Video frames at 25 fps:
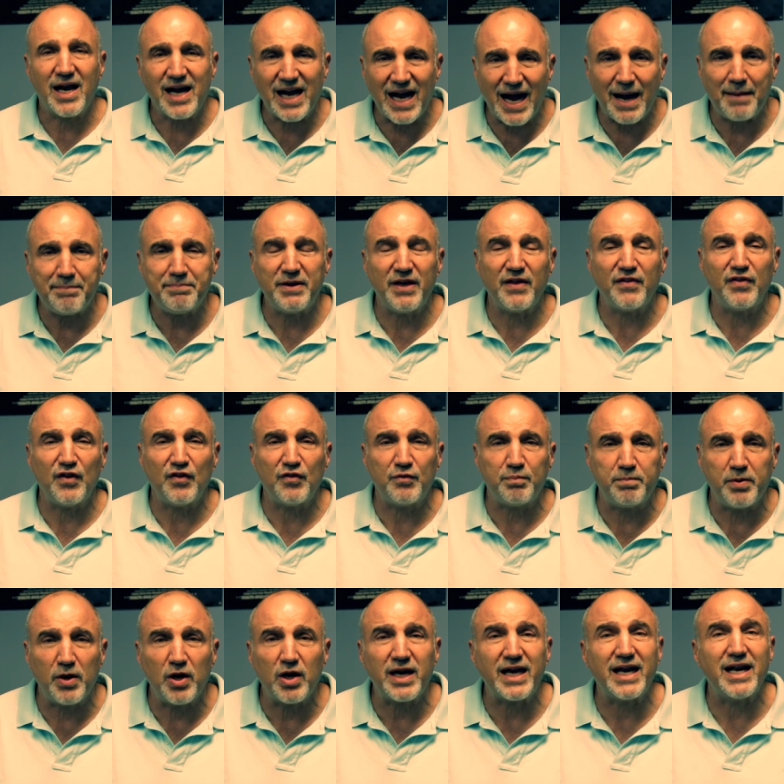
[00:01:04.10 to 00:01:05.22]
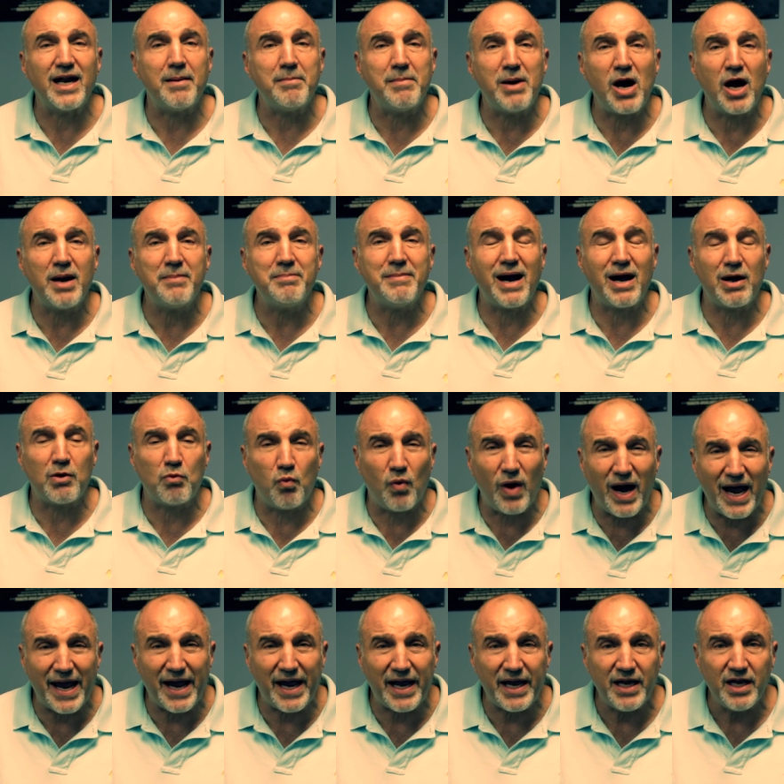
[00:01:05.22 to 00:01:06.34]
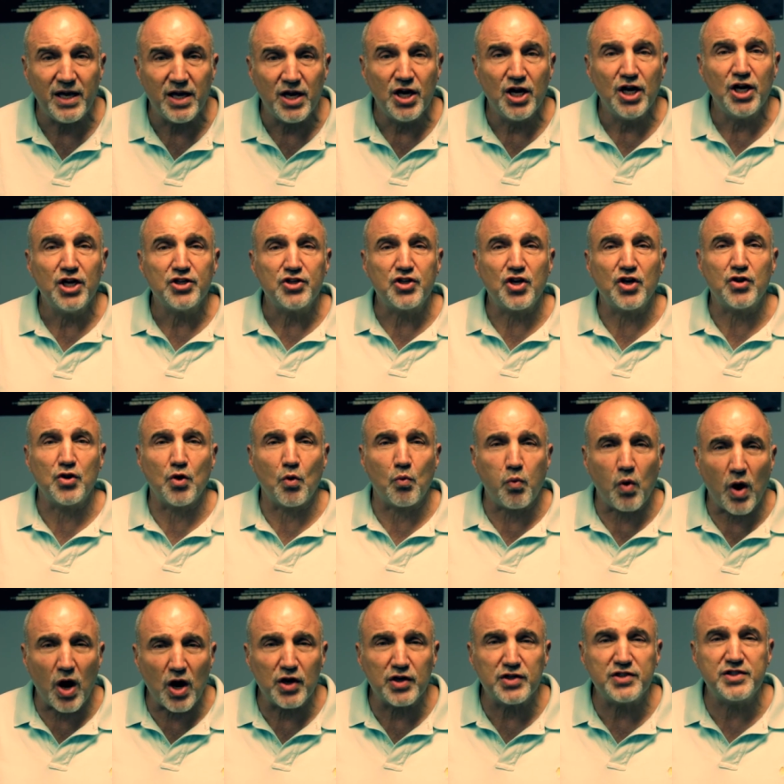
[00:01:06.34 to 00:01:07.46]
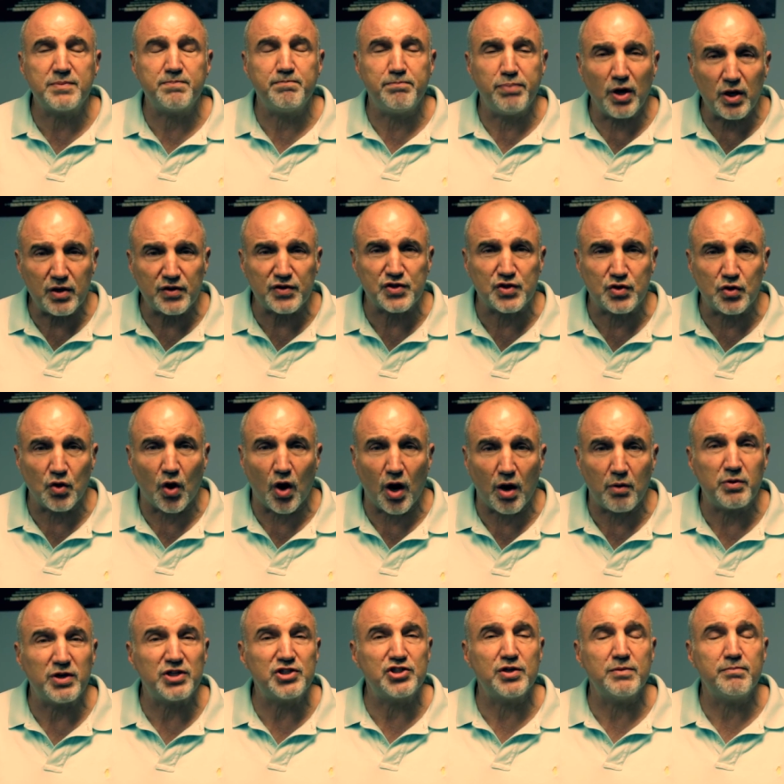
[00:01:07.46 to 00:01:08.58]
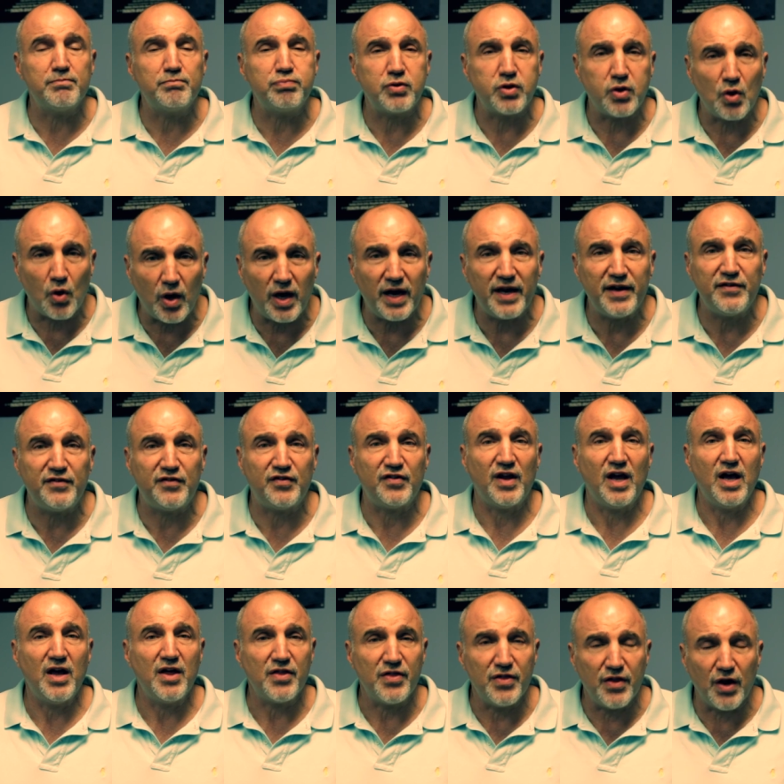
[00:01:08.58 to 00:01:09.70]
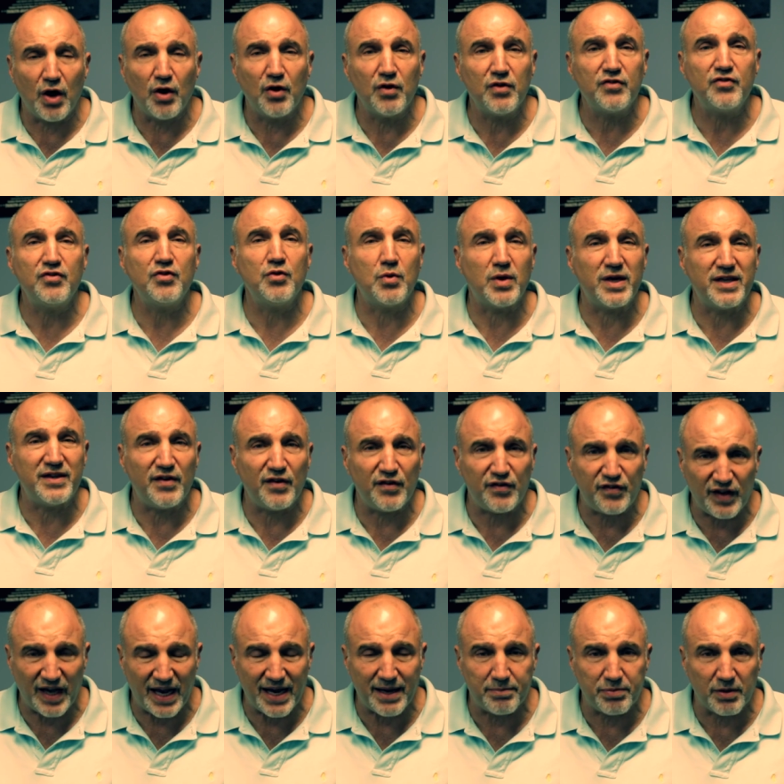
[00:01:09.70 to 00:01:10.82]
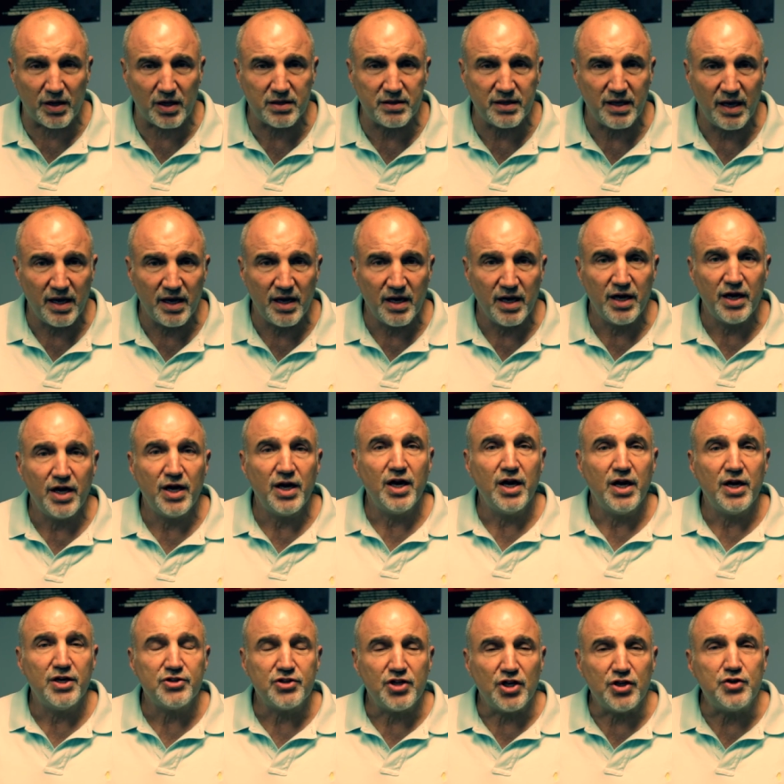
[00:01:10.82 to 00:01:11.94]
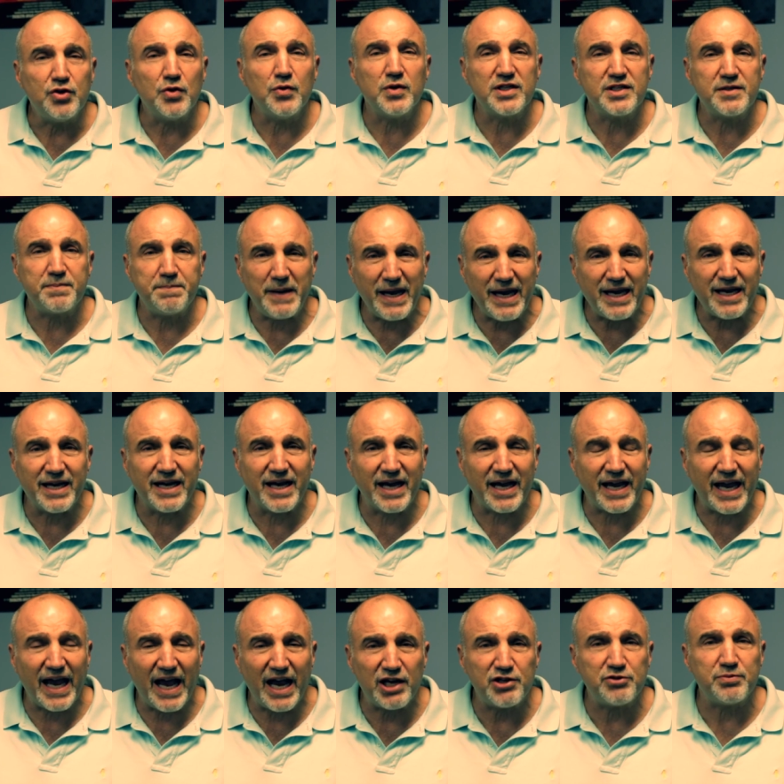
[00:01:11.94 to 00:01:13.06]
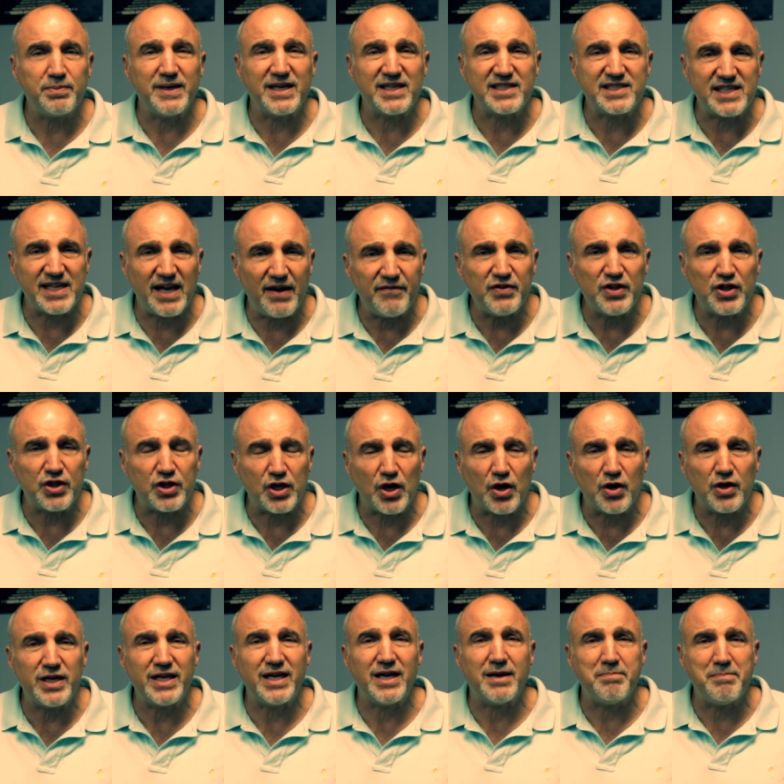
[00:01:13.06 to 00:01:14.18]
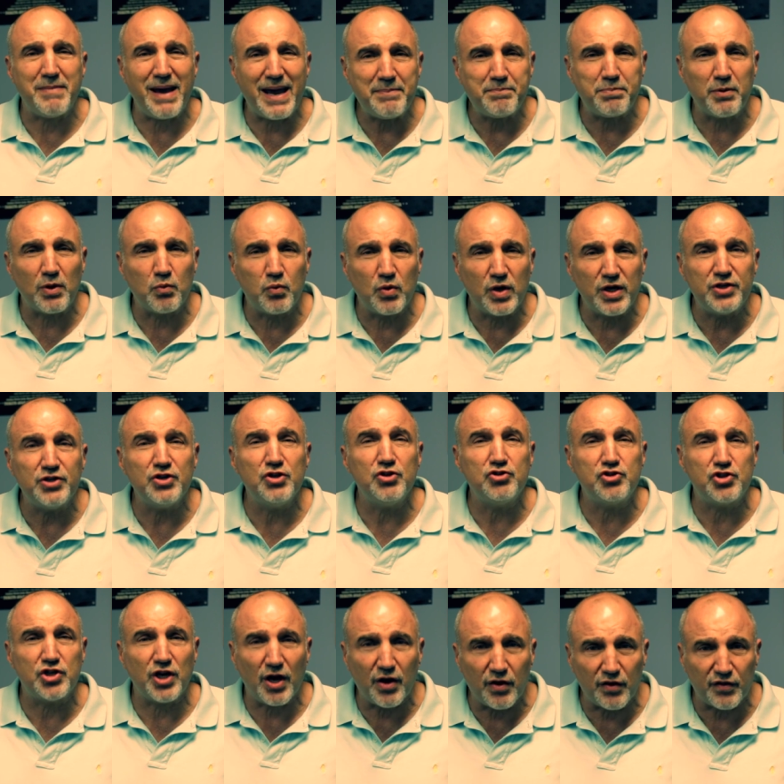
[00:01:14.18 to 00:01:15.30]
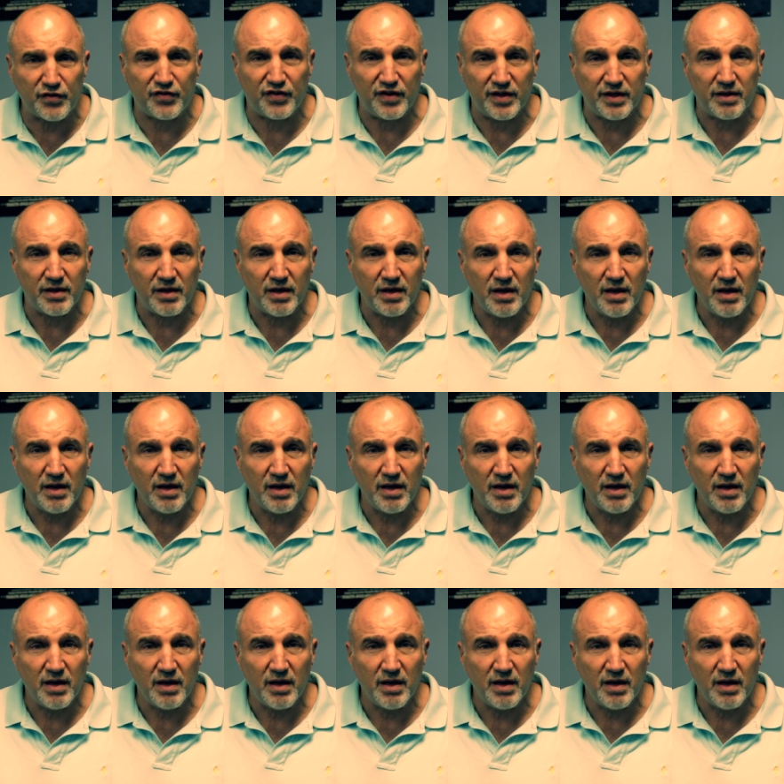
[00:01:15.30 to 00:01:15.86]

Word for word: copy of this book, and I'm on my way to the Words bookstore, which employs those who are disabled, to do a speaking engagement at 7:30 in Maplewood, New Jersey.